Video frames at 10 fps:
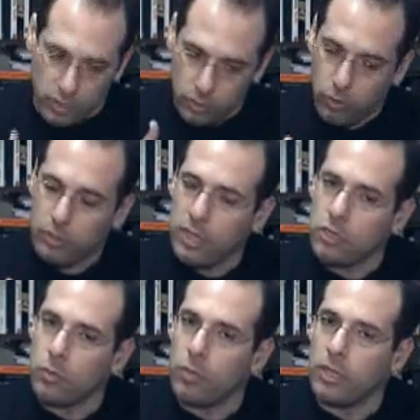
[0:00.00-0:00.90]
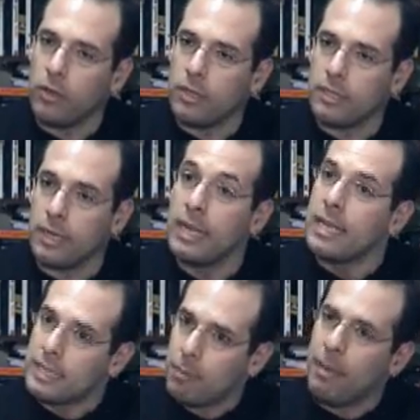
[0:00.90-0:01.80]
more in coordination with the US then,
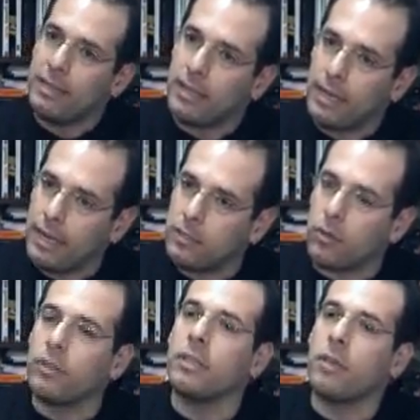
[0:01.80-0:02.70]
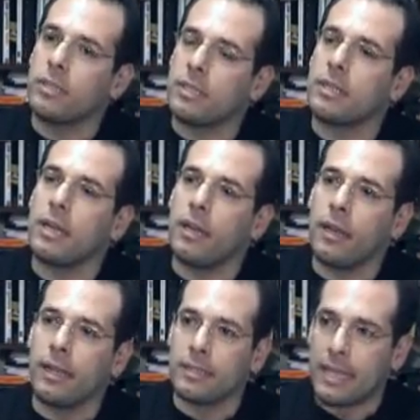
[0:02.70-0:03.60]
cemented later on the US-Israel
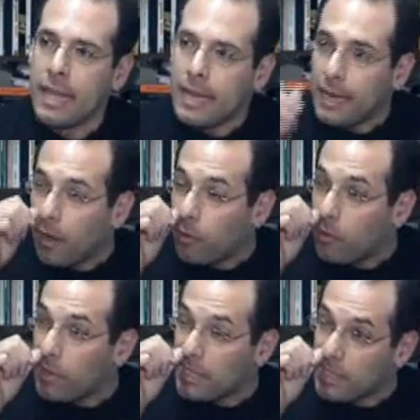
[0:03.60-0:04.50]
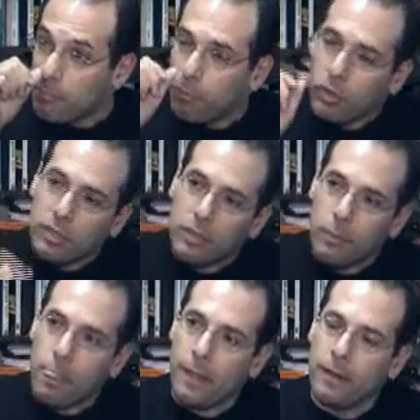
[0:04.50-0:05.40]
alliance. Now, it's
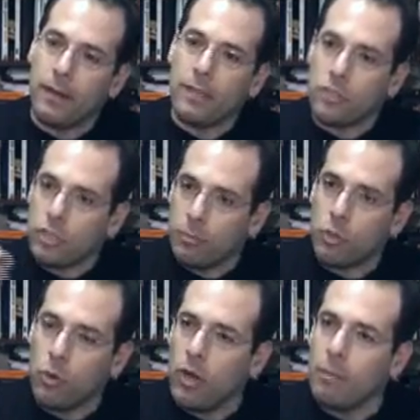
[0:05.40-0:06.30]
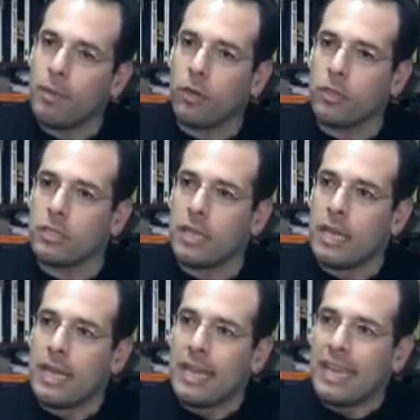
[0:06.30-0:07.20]
important in relationship to oil because
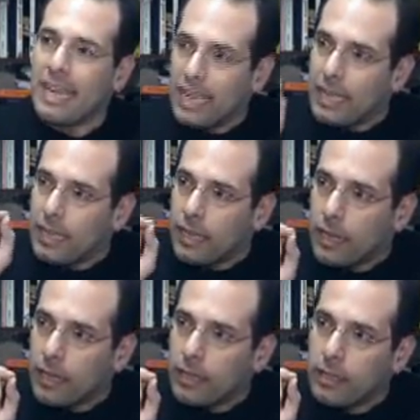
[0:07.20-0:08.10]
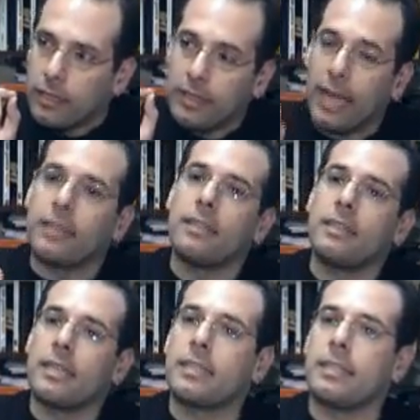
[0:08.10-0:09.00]
that
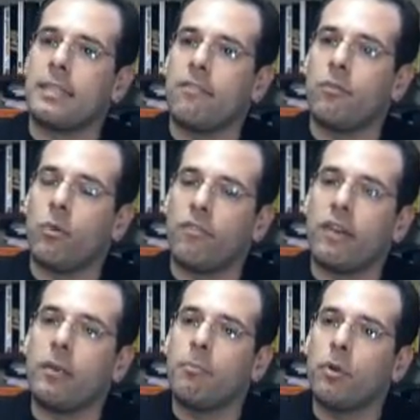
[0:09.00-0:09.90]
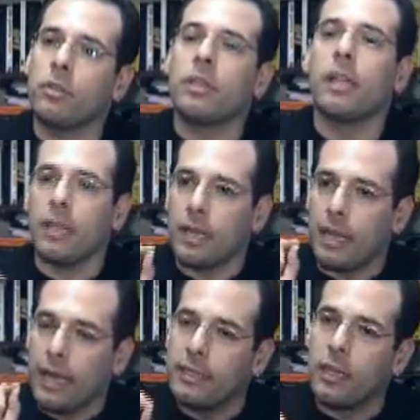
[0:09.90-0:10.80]
67 war, very importantly,
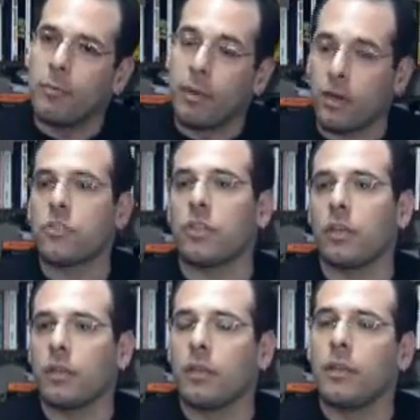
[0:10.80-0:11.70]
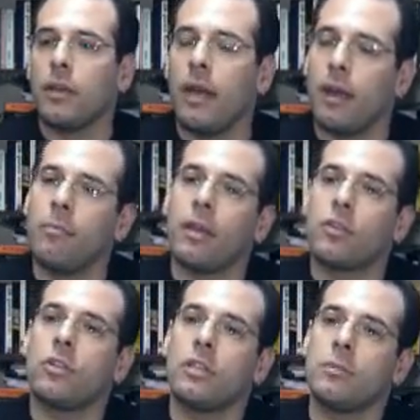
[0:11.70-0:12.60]
ended up crushing Arab
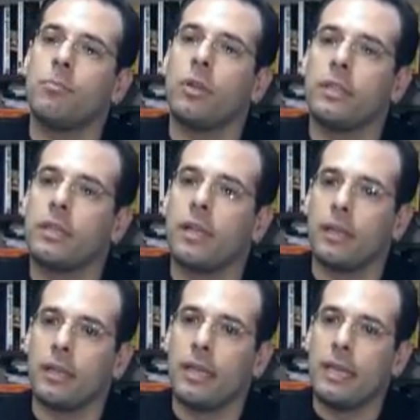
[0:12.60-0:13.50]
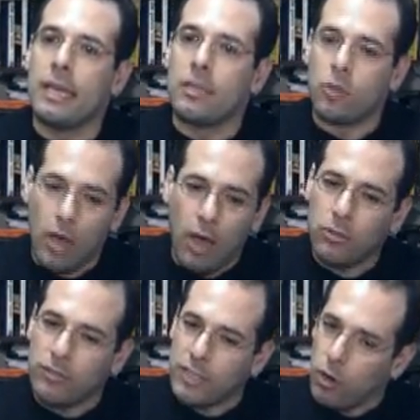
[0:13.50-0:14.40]
nationalism politically. So
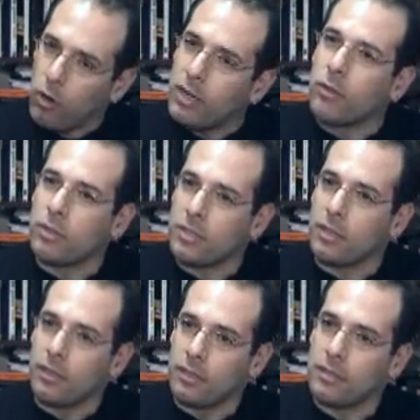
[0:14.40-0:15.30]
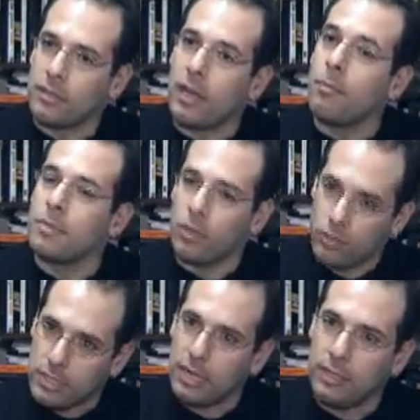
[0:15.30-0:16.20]
out of the oil concerns comes a
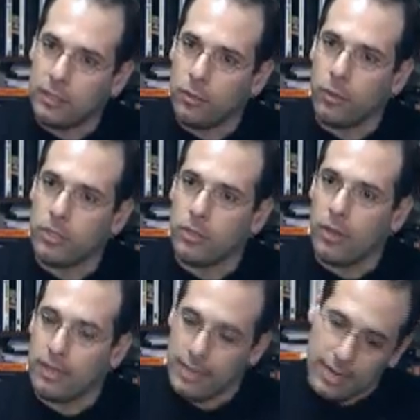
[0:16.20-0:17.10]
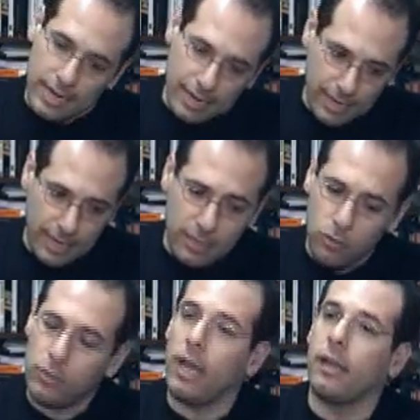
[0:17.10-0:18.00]
hostility towards the US, and
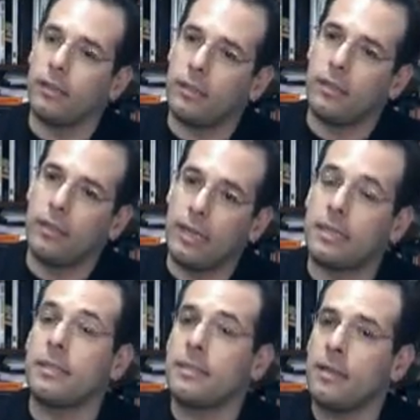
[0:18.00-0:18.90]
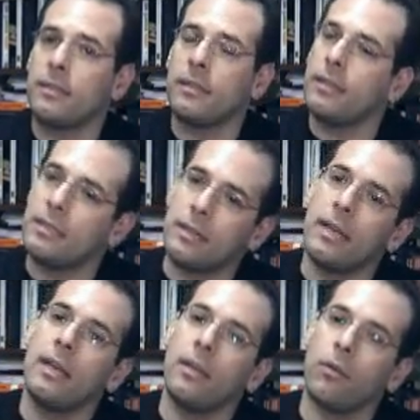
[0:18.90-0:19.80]
into that is inserted the
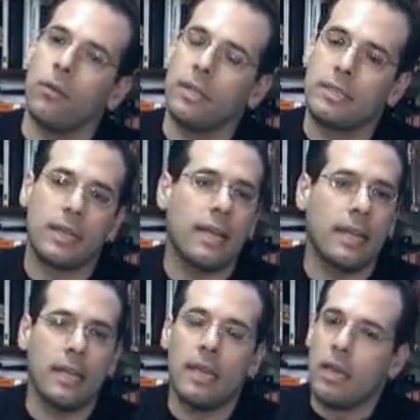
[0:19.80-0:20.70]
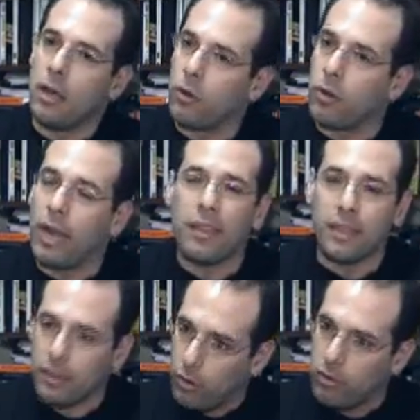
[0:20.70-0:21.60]
Israeli role. Israeli role, I
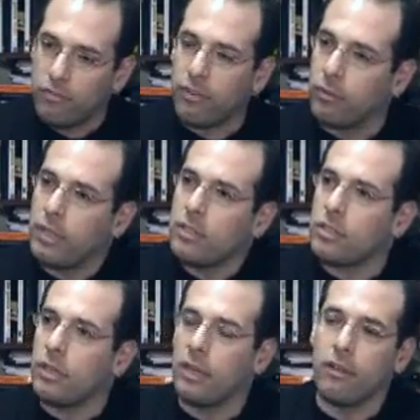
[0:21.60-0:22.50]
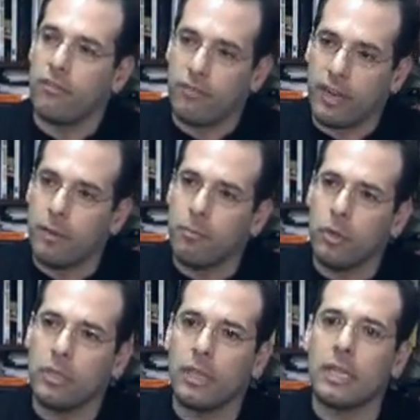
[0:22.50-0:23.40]
think, foundationally, very
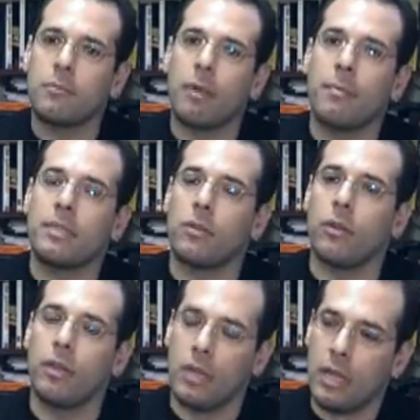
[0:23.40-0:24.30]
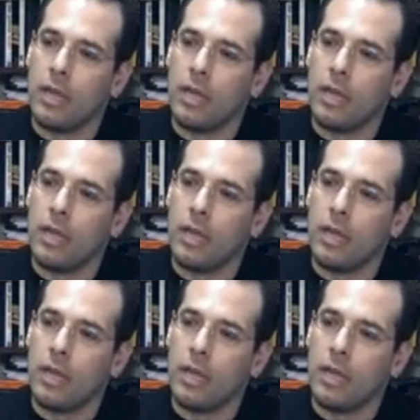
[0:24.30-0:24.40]
important, is premised on